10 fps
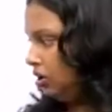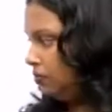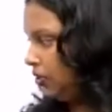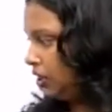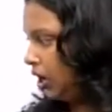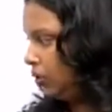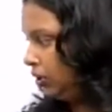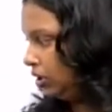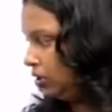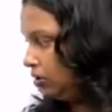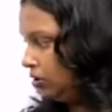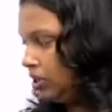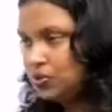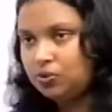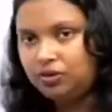without
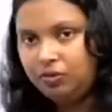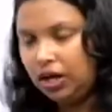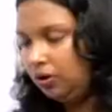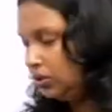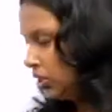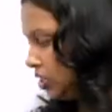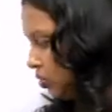this one, without the